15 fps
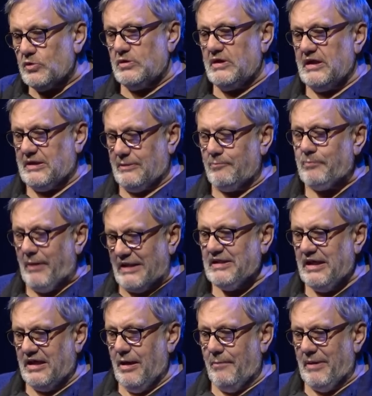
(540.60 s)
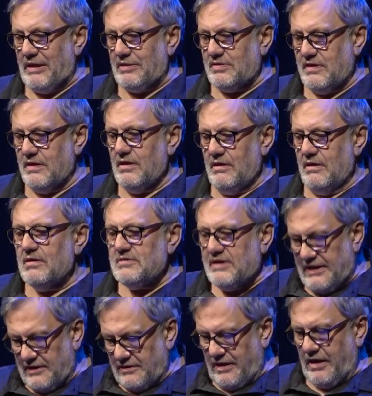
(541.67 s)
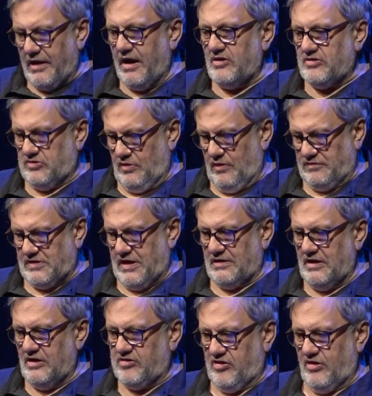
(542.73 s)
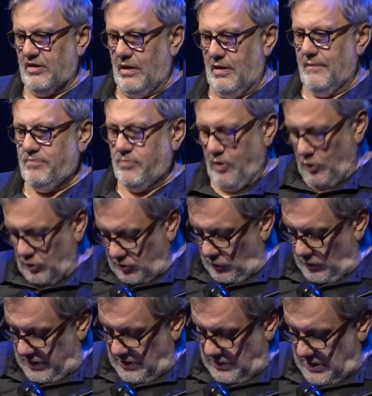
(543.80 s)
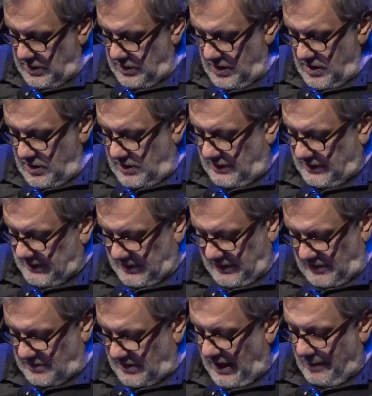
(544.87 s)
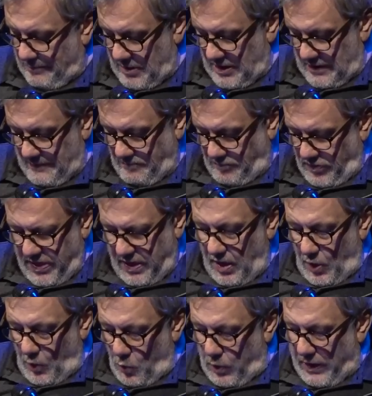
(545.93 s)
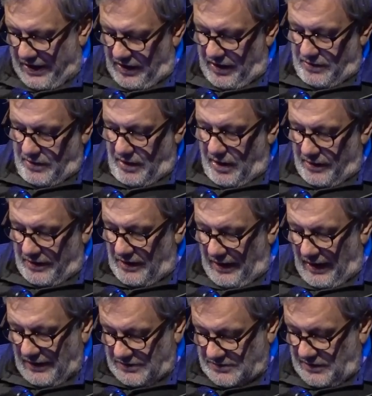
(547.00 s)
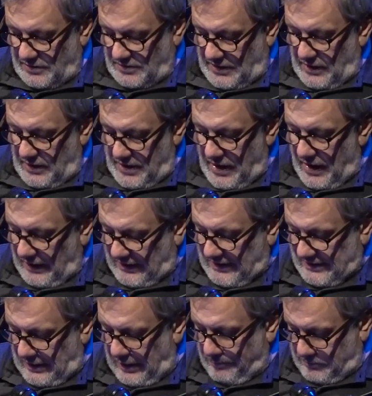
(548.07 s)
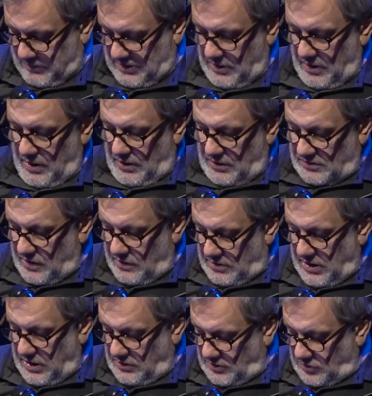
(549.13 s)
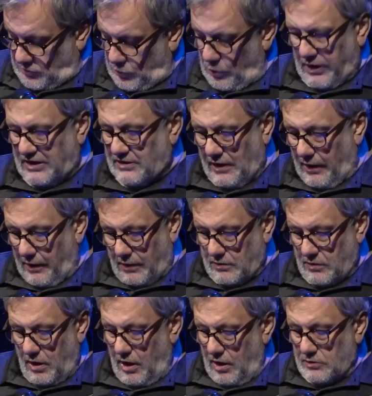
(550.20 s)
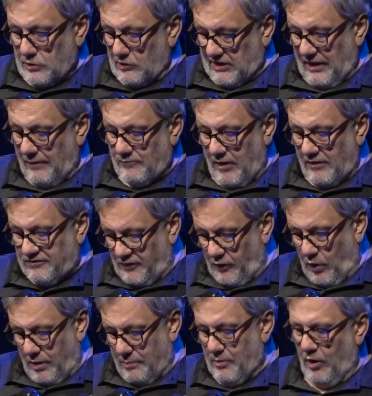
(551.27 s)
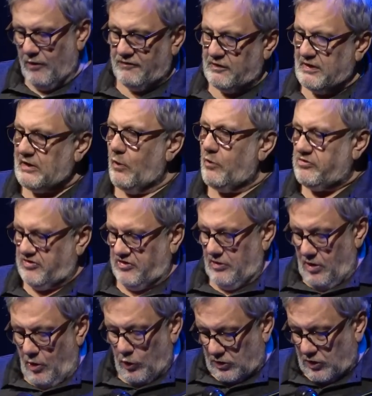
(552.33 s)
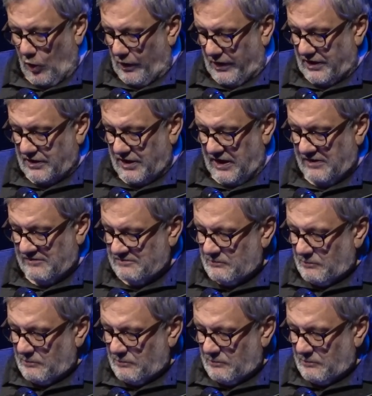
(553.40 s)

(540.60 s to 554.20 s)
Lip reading: to this predicament, disintegration of traditional authority, is double. We can reluctantly accept the need to return to some form of social authority.